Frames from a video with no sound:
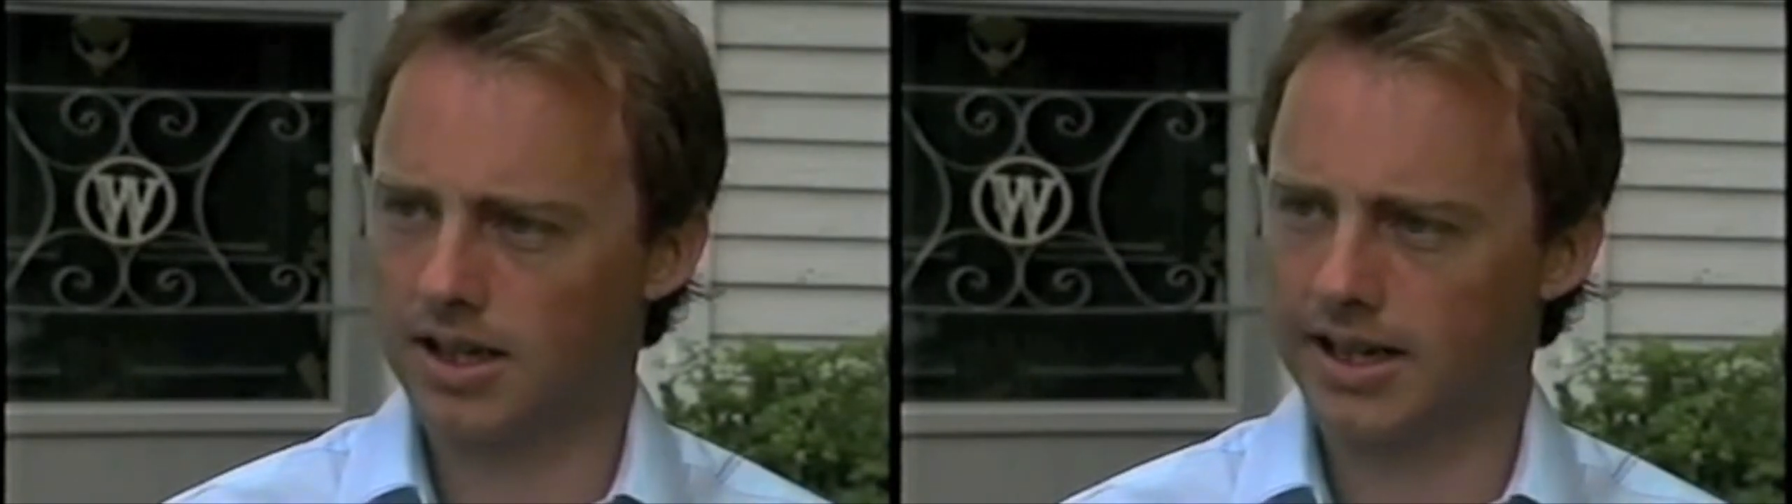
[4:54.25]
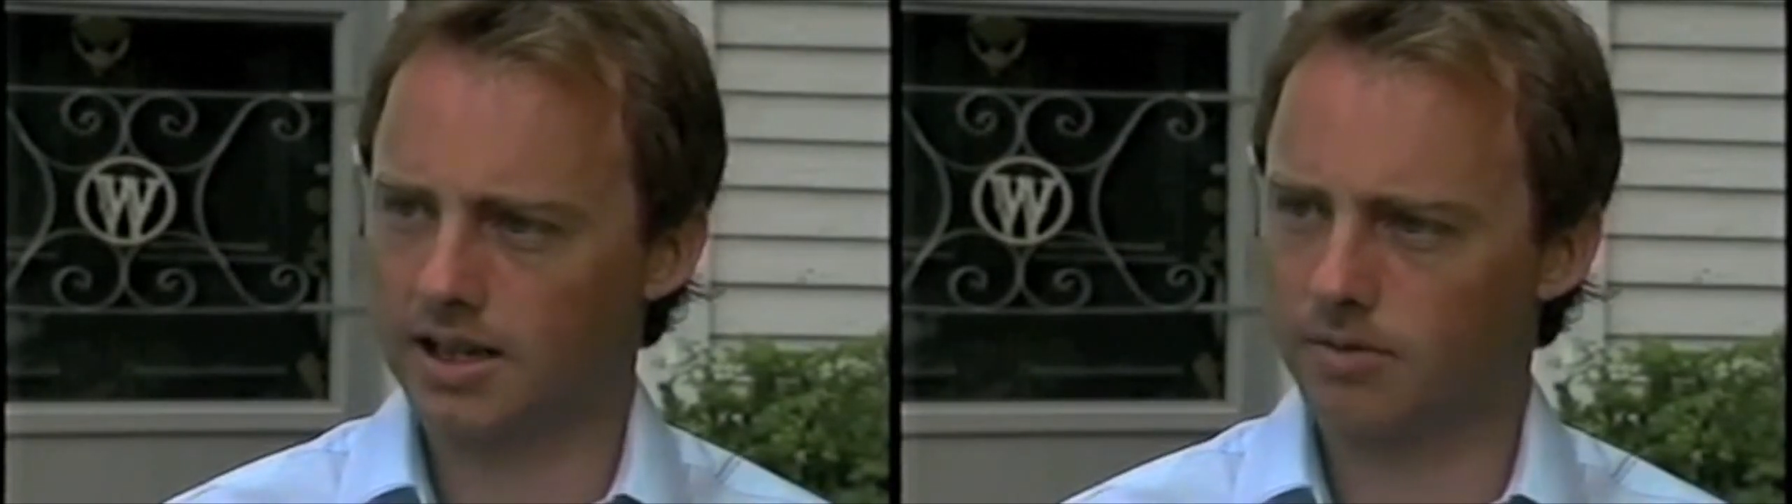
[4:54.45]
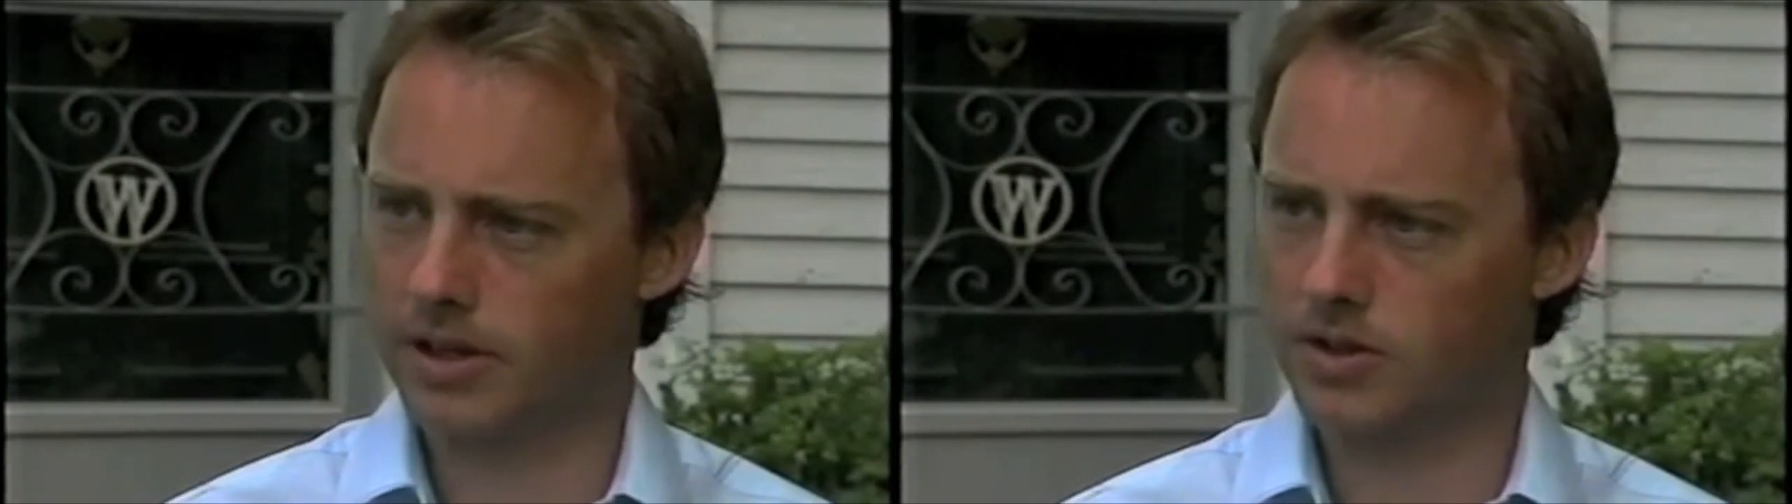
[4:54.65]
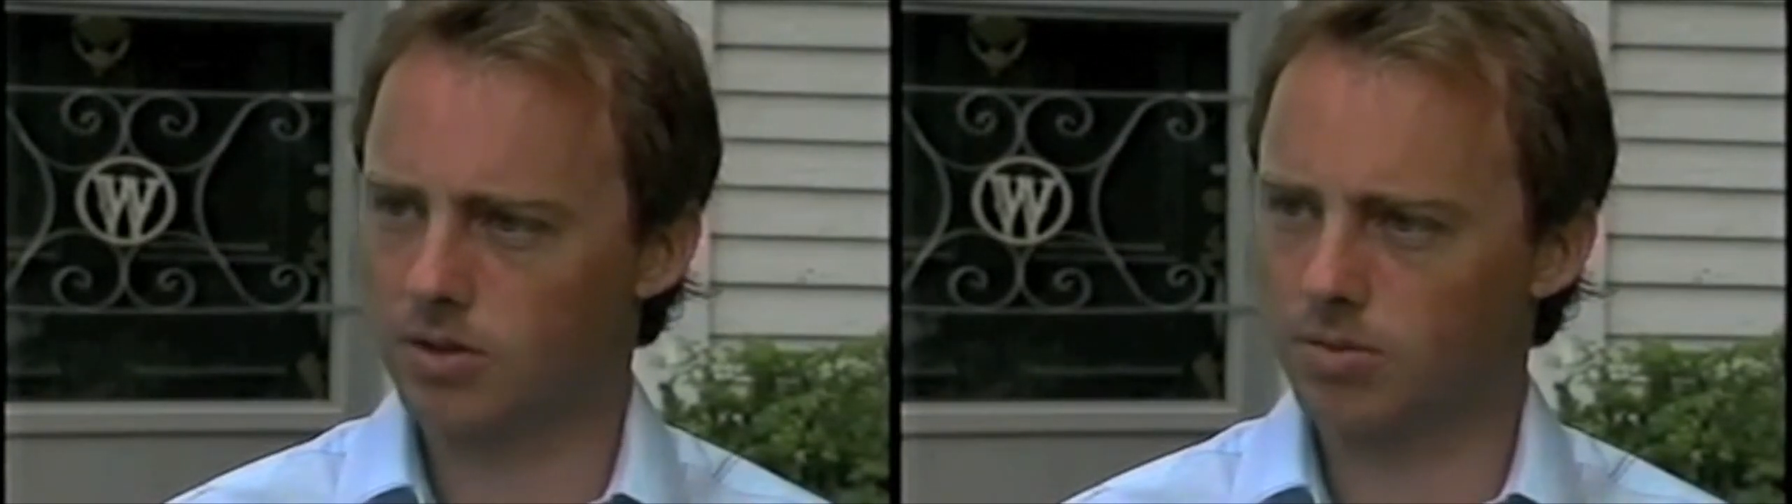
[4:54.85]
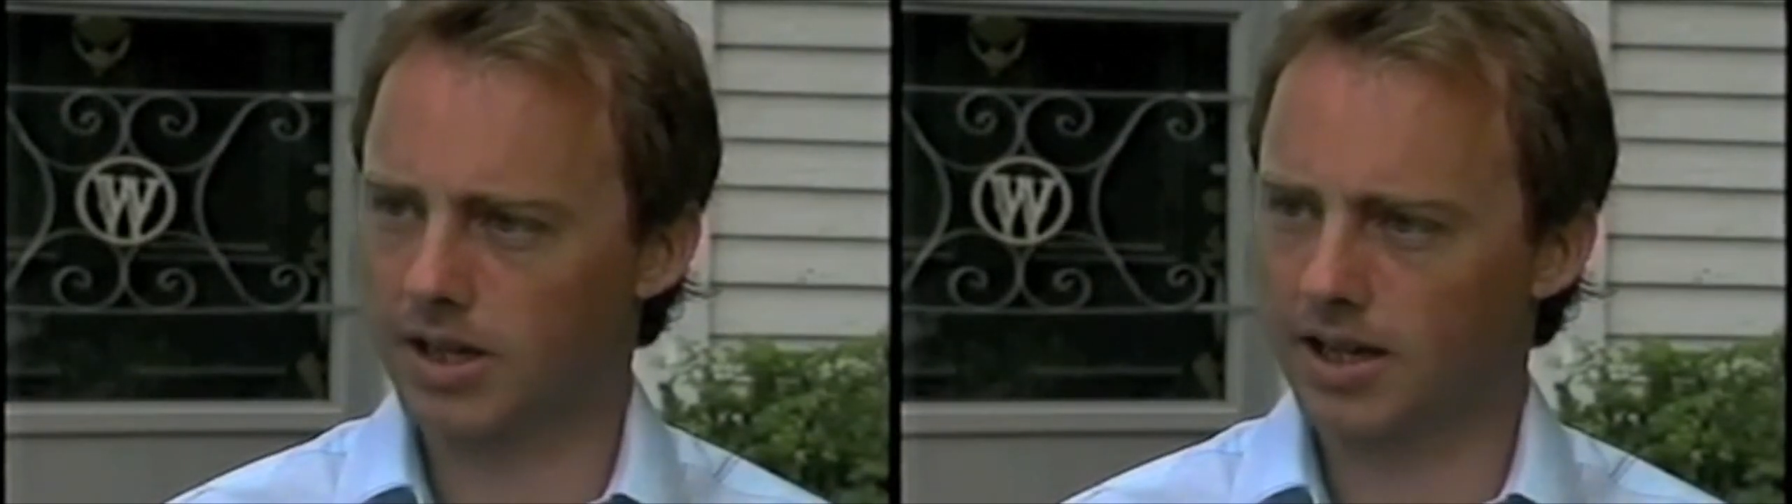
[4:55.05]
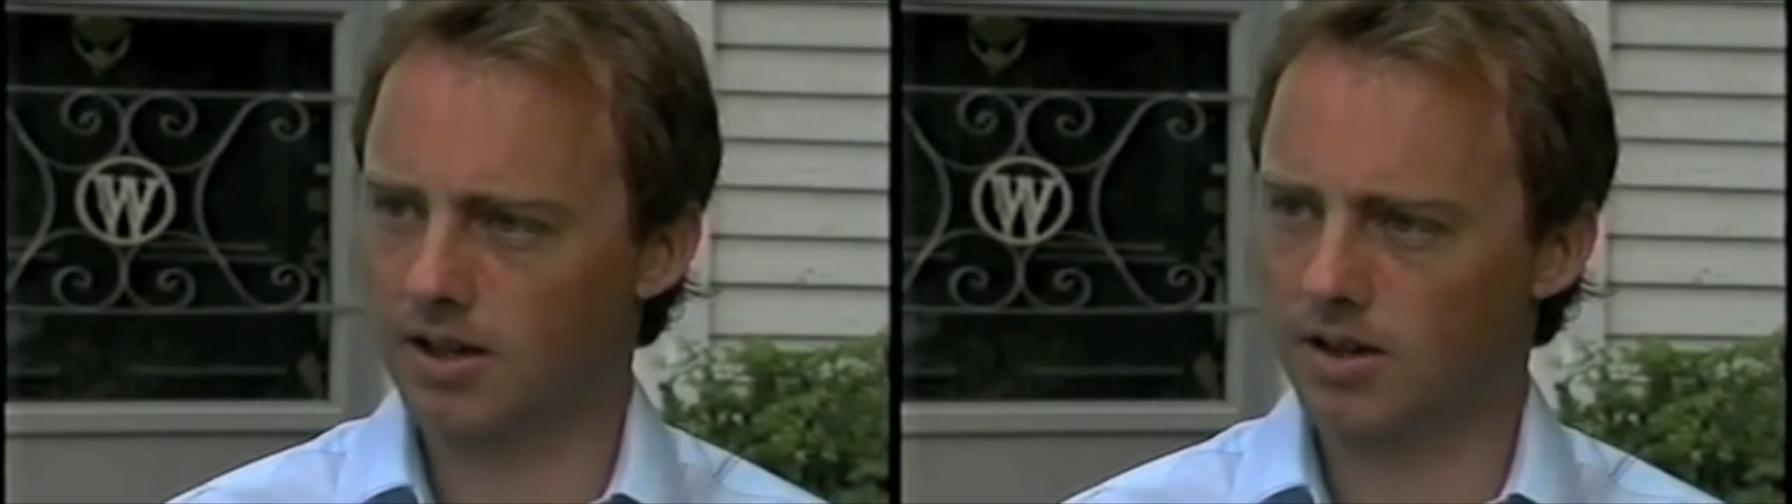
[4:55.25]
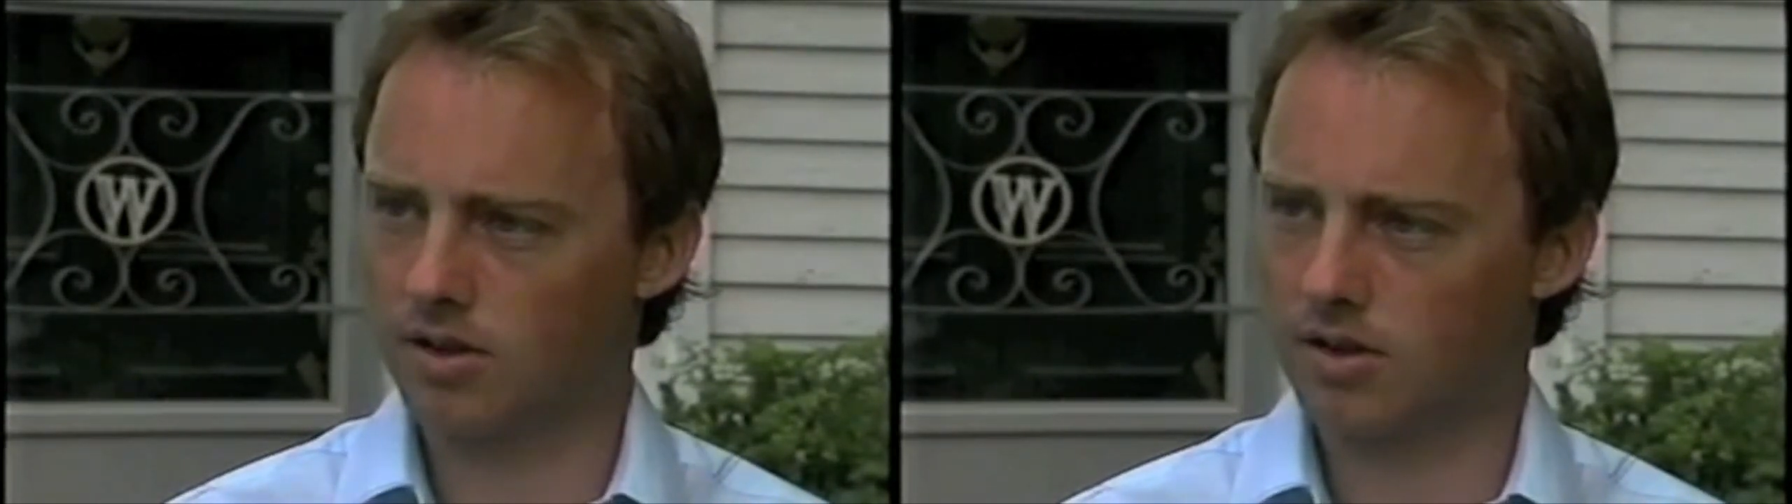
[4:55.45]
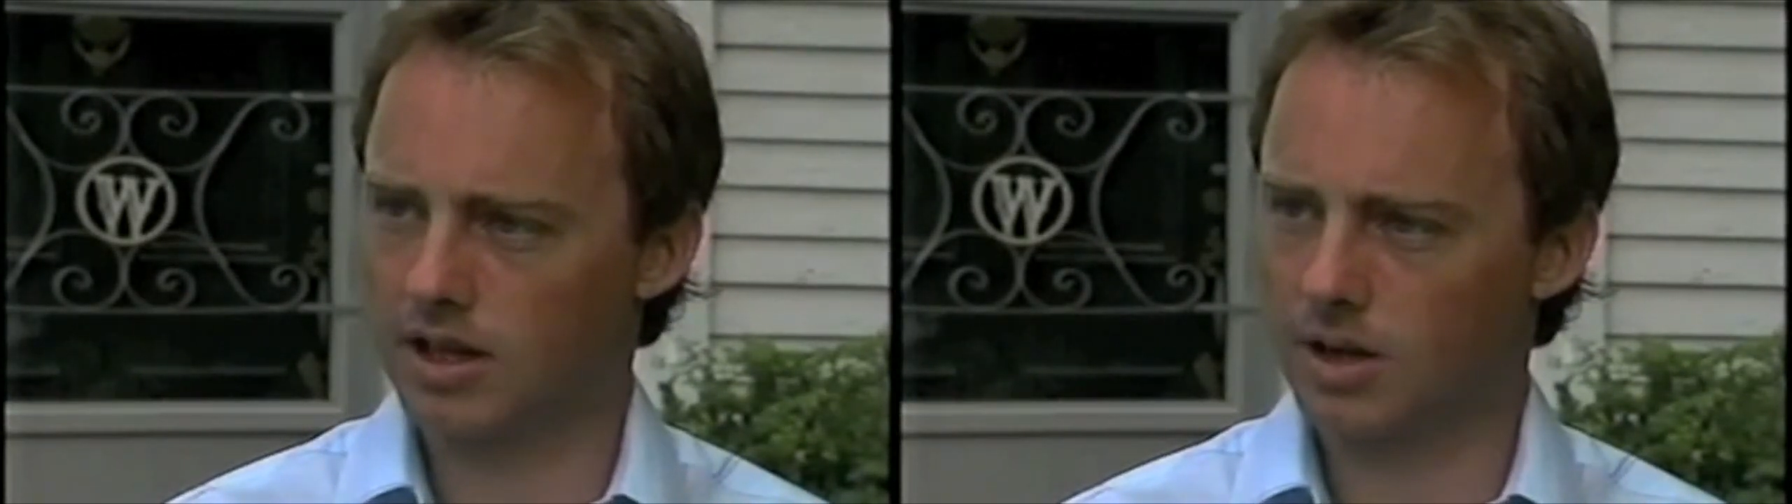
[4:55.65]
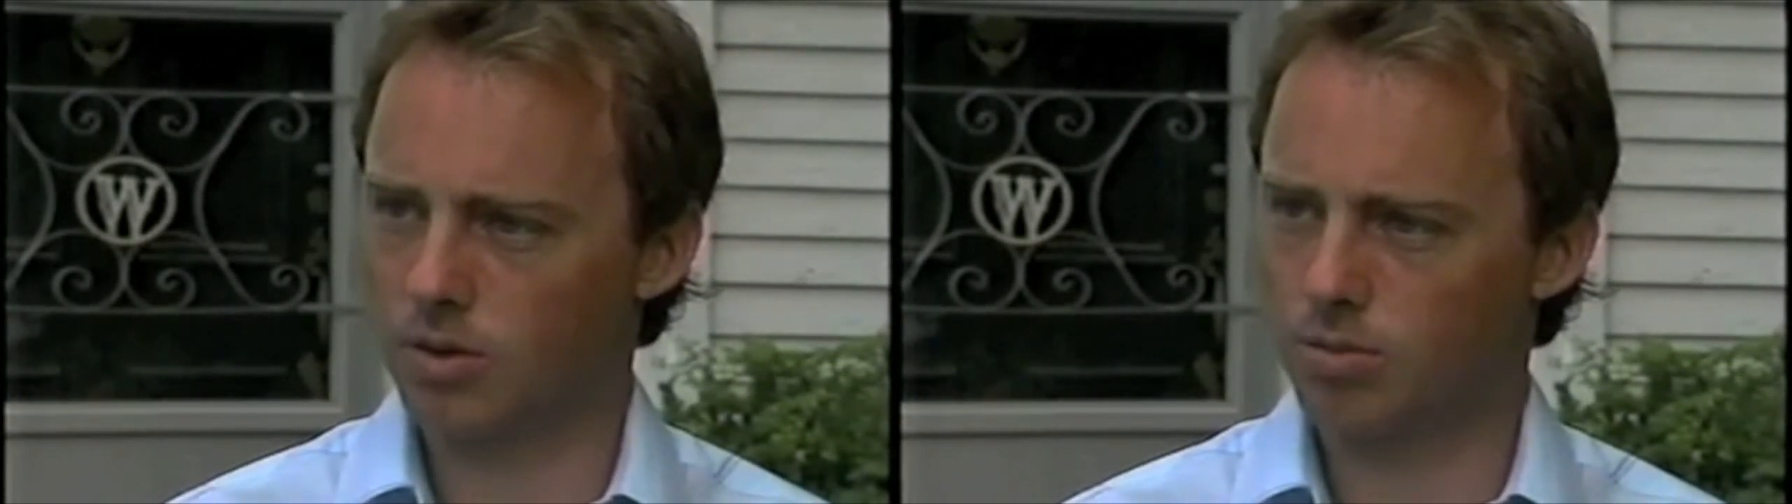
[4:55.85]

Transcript: I convinced them that they